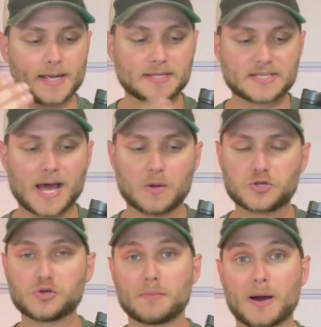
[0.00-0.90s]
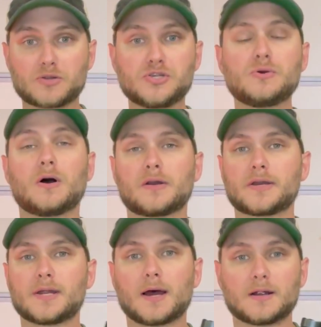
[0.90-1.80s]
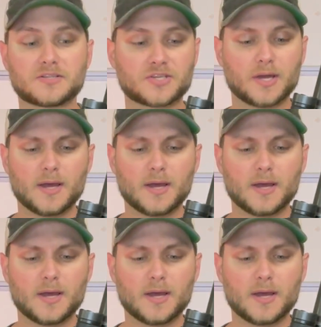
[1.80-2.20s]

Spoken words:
hits out to about 200 yards